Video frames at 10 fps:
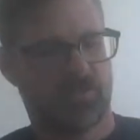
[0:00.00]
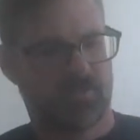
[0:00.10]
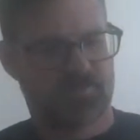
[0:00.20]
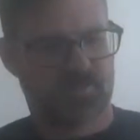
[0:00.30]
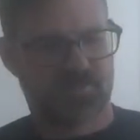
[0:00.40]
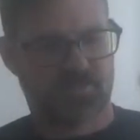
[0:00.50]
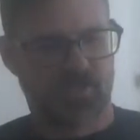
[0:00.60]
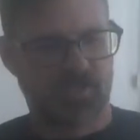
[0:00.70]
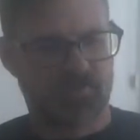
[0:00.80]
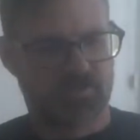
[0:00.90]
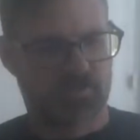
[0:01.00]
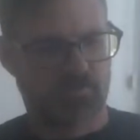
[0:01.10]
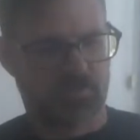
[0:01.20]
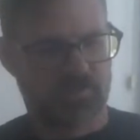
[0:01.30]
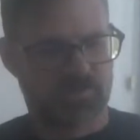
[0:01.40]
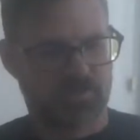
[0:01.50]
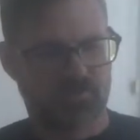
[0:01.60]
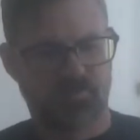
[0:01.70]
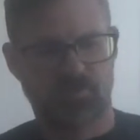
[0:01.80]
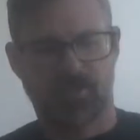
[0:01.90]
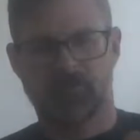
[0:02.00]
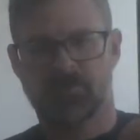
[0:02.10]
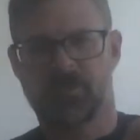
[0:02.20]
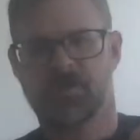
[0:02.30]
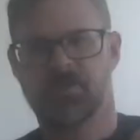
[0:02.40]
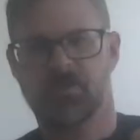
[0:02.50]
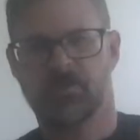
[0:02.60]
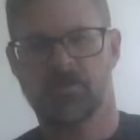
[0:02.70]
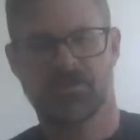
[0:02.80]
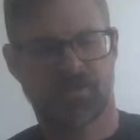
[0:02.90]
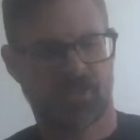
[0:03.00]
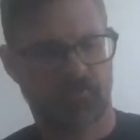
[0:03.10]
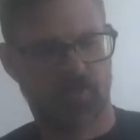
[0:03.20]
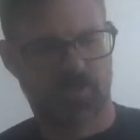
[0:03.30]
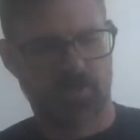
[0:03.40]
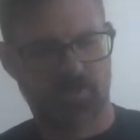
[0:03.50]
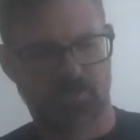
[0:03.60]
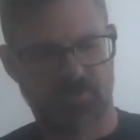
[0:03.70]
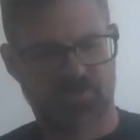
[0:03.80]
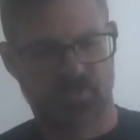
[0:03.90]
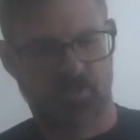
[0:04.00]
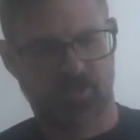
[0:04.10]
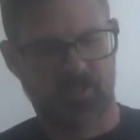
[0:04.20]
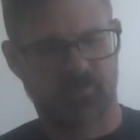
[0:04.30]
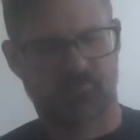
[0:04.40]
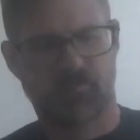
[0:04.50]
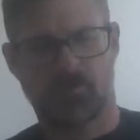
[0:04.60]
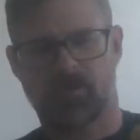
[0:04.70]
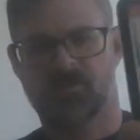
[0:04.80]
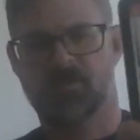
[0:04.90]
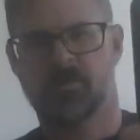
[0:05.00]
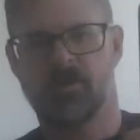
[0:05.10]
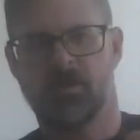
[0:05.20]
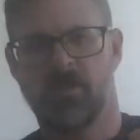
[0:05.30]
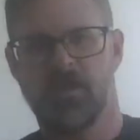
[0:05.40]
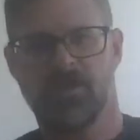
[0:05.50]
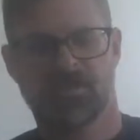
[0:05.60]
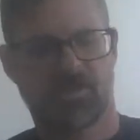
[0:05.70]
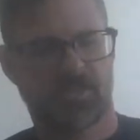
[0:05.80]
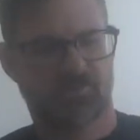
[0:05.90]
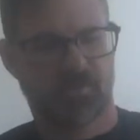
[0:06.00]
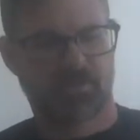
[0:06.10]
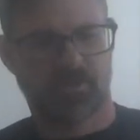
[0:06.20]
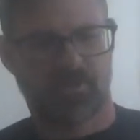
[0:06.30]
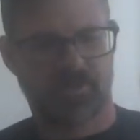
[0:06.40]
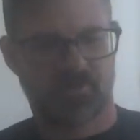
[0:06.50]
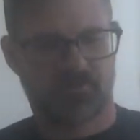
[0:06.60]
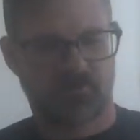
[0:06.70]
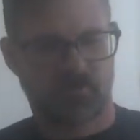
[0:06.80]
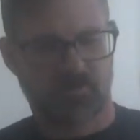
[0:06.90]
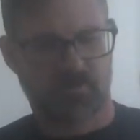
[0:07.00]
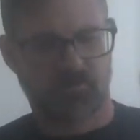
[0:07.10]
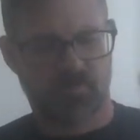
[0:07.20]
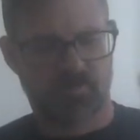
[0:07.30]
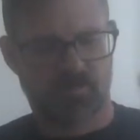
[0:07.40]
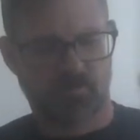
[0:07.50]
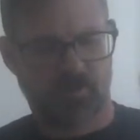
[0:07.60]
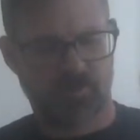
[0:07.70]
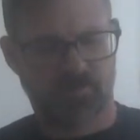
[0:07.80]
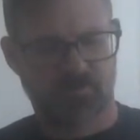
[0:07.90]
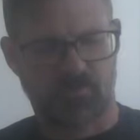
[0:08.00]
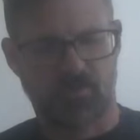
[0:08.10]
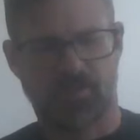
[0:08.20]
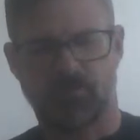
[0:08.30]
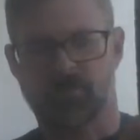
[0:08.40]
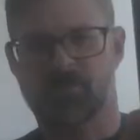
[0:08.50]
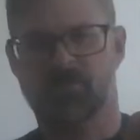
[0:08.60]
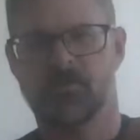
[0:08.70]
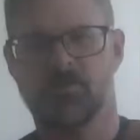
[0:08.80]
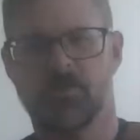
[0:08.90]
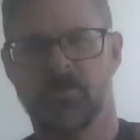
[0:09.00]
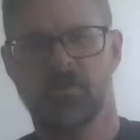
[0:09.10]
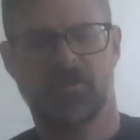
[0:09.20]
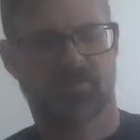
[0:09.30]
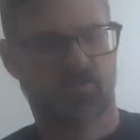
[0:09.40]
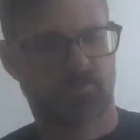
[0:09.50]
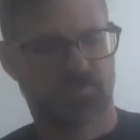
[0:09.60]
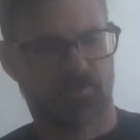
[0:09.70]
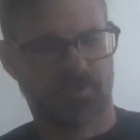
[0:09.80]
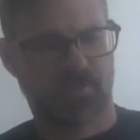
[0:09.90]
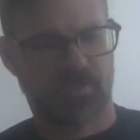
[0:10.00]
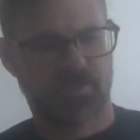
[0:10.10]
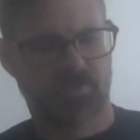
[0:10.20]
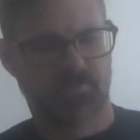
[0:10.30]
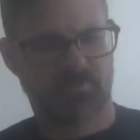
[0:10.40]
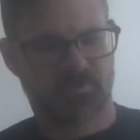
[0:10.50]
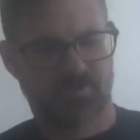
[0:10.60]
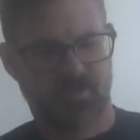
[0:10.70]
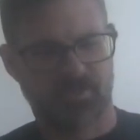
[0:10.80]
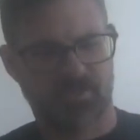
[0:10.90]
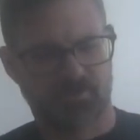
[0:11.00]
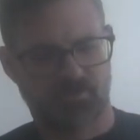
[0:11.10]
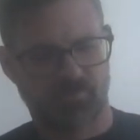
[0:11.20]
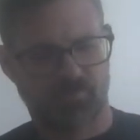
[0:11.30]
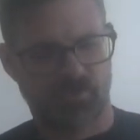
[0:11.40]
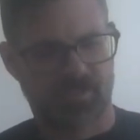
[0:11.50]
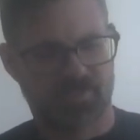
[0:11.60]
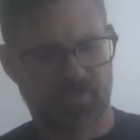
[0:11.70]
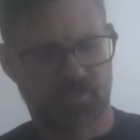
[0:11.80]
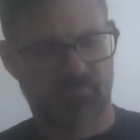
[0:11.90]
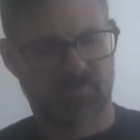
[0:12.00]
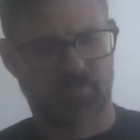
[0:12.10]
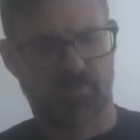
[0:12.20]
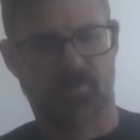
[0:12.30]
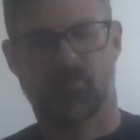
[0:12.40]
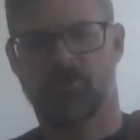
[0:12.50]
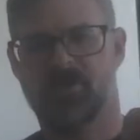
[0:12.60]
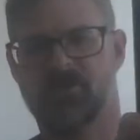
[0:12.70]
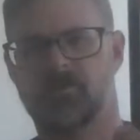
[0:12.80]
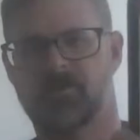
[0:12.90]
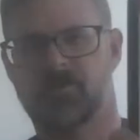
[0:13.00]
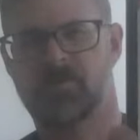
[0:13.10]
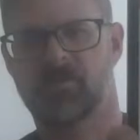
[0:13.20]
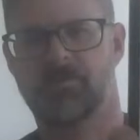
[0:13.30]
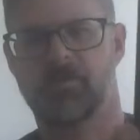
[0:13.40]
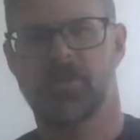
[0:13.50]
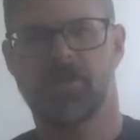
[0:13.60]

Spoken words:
This sets line position locations at 2 line rotation. Setting communications, center line interference. Setting direct line interference and position locations all levels. This opens all indication to its setting into a new line center of a center operation to its system.